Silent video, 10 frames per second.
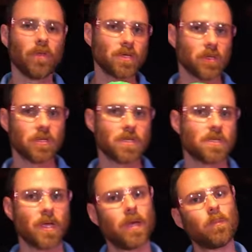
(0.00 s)
this looks the
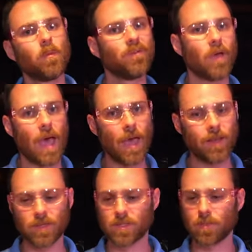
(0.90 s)
same, we've
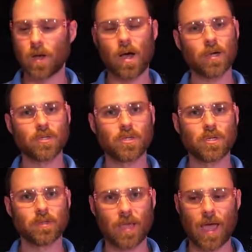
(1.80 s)
added some
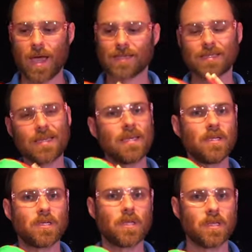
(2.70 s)
oxygen gas
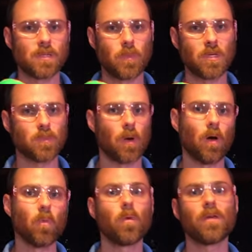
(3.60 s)
into this beach
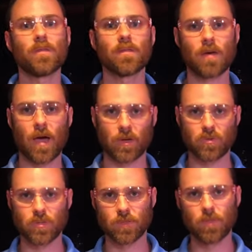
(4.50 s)
ball with the
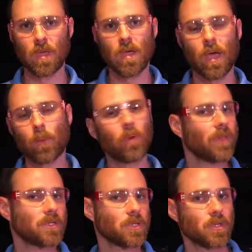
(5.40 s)
hydrogen. And what
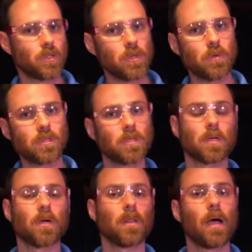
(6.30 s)
that's going to do is it's
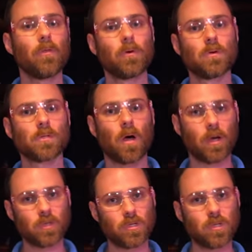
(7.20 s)
going to allow those
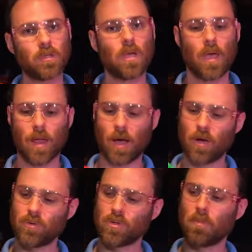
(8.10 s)
oxygen and
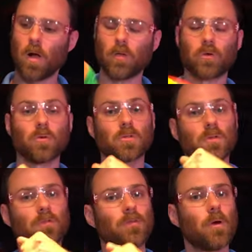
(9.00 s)
hydrogen molecules to
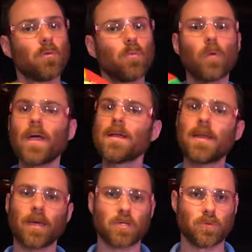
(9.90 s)
float right
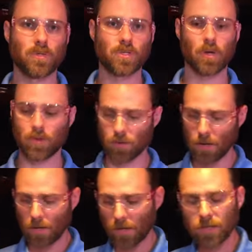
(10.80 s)
next to each other
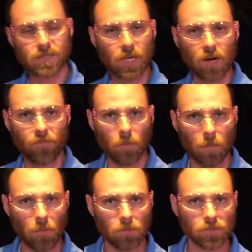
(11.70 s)
inside of our
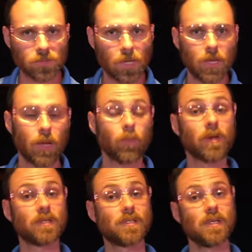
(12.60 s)
bubbles. And we're
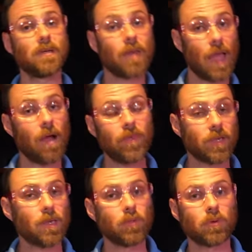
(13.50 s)
going to see how that
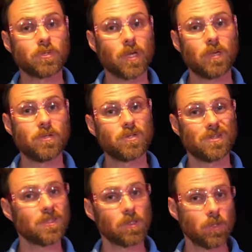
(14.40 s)
chemical change
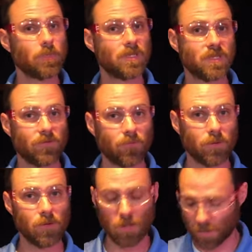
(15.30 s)
is a little bit
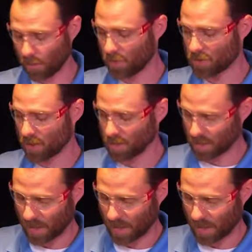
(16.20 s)
different than with just